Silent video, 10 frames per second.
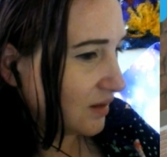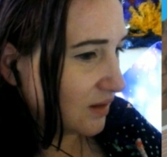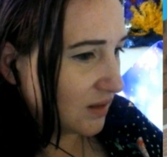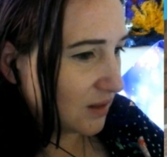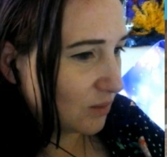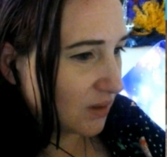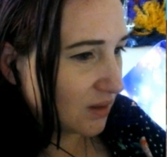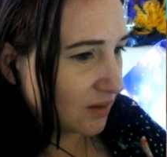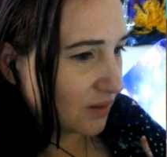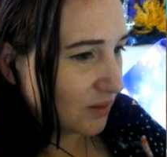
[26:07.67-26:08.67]
There we
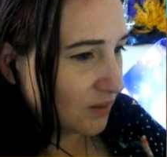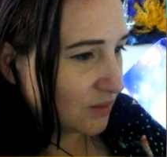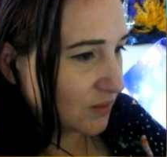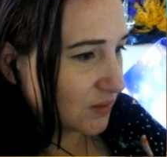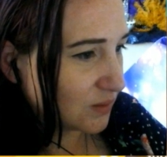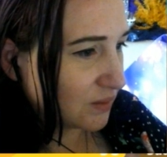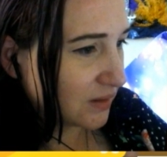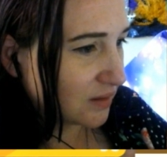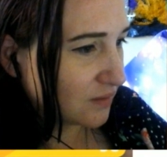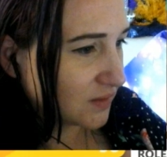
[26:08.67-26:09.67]
go. So we
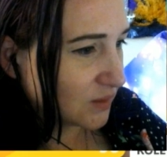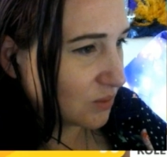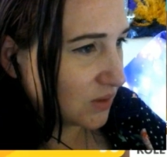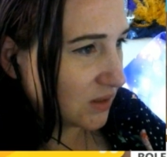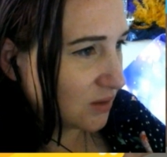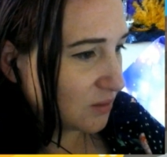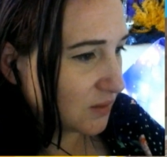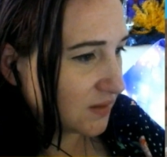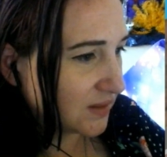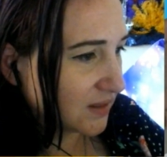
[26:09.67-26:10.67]
have somebody who is
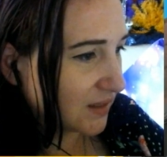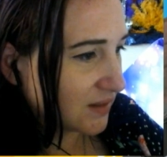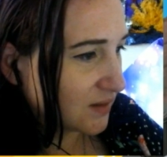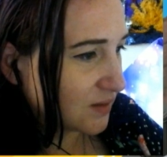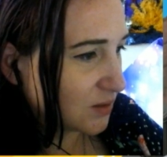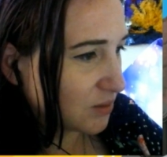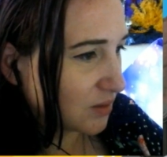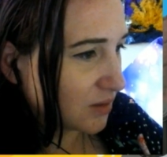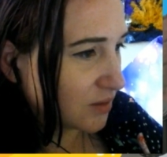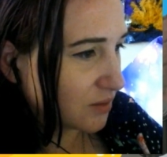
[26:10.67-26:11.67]
dedicated to
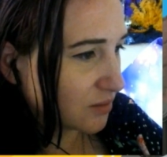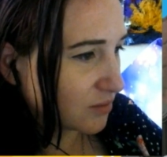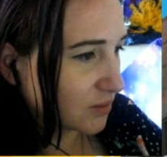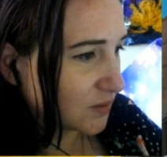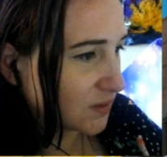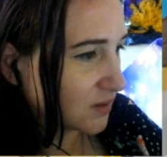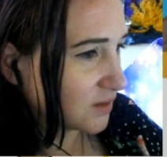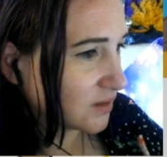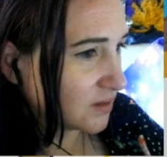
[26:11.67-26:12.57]
our roaster.